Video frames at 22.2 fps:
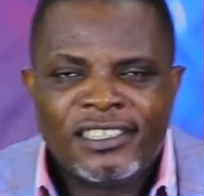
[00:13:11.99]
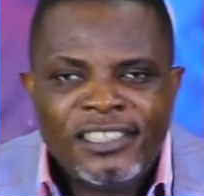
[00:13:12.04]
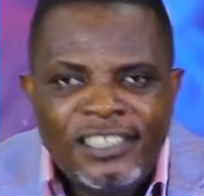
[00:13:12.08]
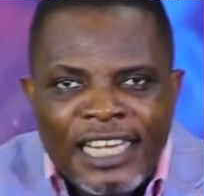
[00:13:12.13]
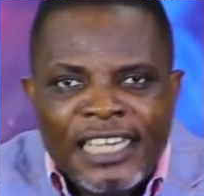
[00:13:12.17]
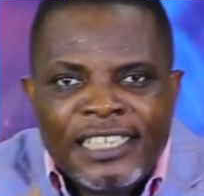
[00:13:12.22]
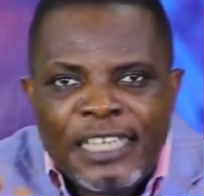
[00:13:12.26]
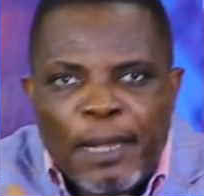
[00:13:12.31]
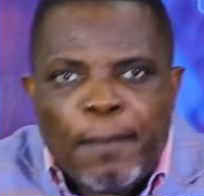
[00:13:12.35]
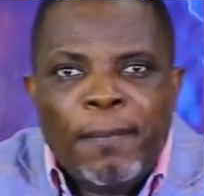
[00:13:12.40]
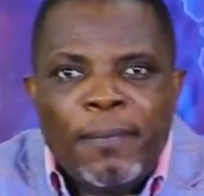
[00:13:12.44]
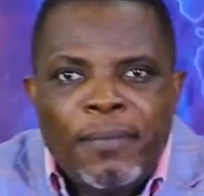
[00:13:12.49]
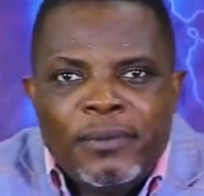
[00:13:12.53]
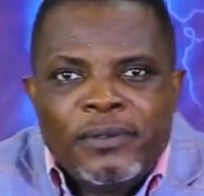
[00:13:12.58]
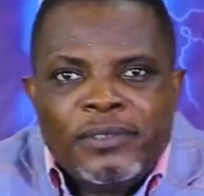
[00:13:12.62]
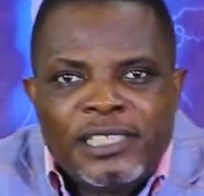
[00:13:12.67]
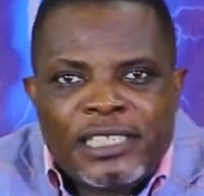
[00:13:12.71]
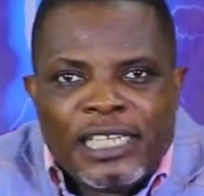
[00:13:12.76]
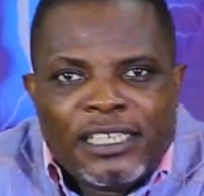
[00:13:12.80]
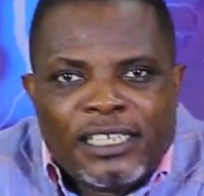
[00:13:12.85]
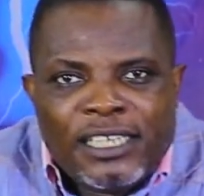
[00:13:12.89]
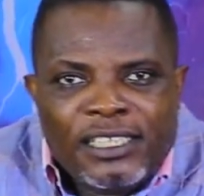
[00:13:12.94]
Then
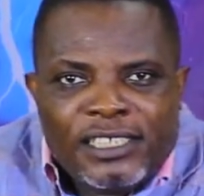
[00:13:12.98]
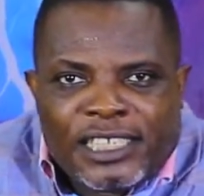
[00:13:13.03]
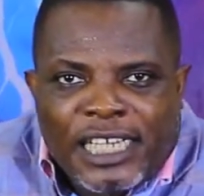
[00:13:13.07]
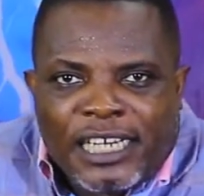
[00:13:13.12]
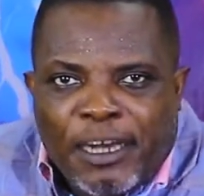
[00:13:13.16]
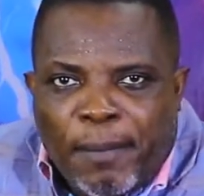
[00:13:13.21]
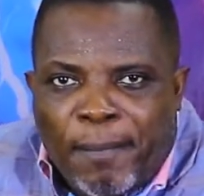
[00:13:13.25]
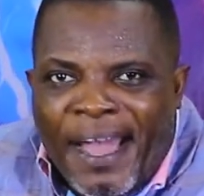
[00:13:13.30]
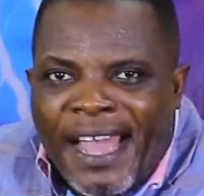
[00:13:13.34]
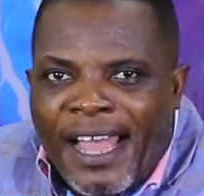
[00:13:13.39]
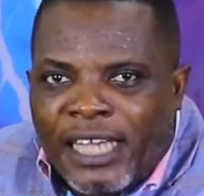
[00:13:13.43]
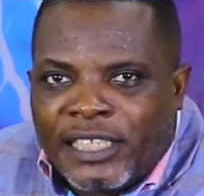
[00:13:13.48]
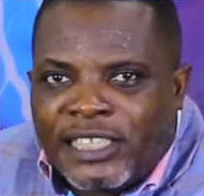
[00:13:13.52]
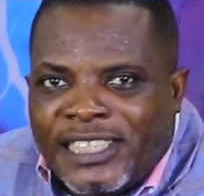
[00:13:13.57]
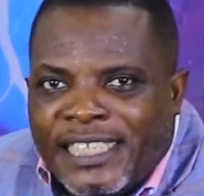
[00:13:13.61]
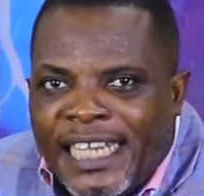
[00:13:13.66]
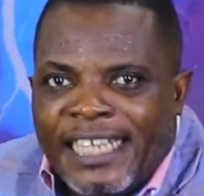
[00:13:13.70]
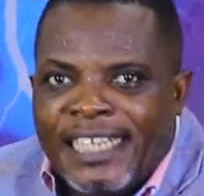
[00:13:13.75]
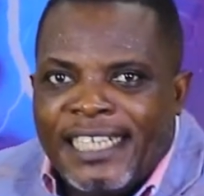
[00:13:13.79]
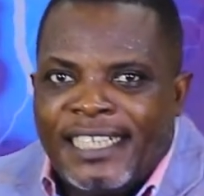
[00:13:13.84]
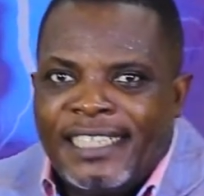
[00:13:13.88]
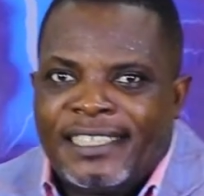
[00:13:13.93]
Jeremiah
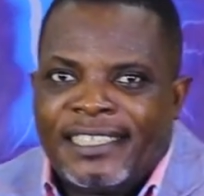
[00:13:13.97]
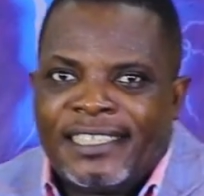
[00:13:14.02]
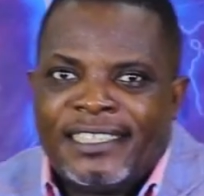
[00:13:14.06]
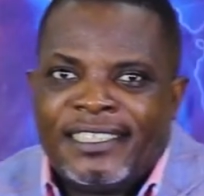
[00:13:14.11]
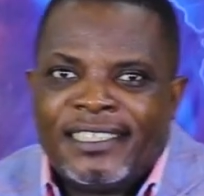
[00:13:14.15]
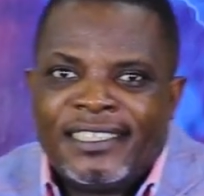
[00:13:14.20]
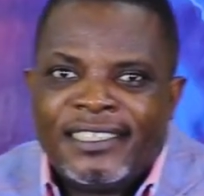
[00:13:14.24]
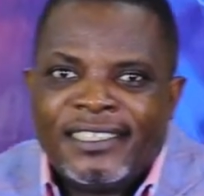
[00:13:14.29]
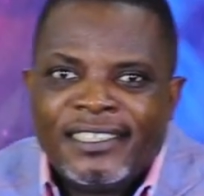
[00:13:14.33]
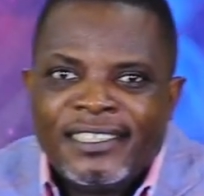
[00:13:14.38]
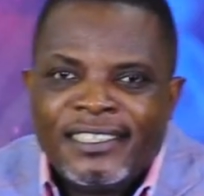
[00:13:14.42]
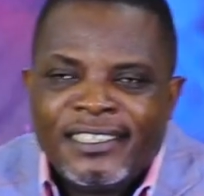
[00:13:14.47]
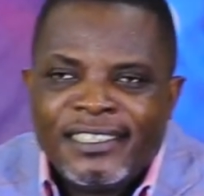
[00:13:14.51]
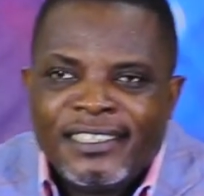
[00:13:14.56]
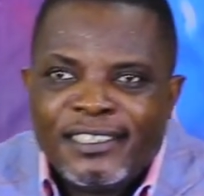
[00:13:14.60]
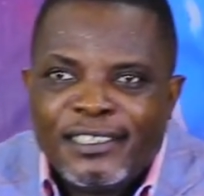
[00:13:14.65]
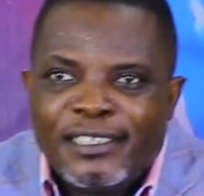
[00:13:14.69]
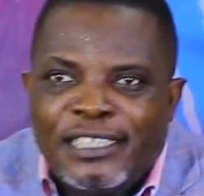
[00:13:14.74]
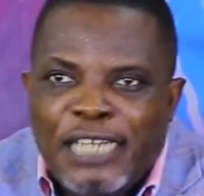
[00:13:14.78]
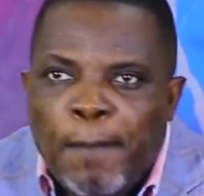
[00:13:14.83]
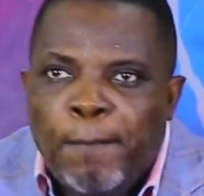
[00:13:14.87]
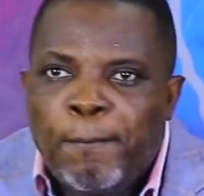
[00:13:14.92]
said,
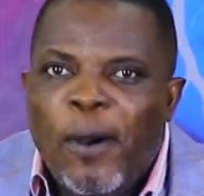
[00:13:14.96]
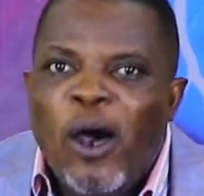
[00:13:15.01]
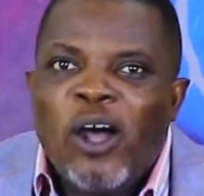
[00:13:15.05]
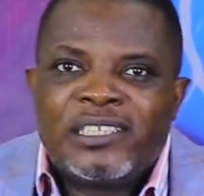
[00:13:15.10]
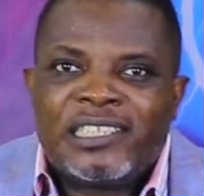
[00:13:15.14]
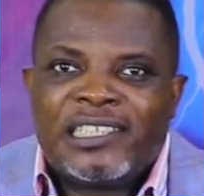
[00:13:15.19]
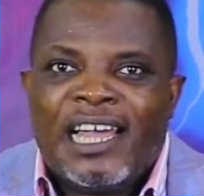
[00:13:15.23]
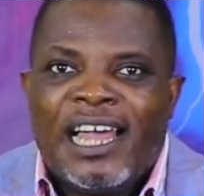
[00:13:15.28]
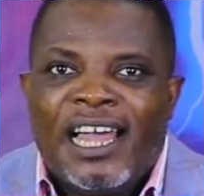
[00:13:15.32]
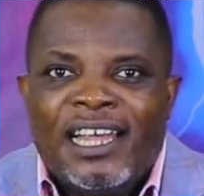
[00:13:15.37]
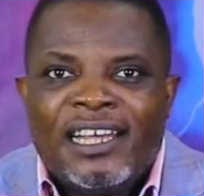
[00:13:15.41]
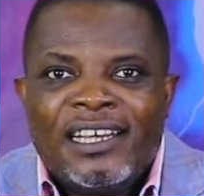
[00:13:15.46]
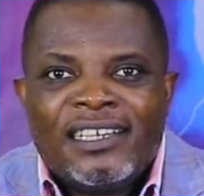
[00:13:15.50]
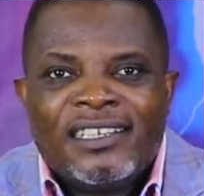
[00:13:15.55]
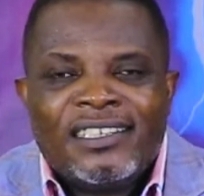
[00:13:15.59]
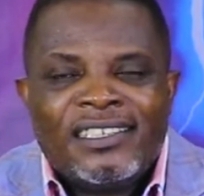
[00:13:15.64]
the potter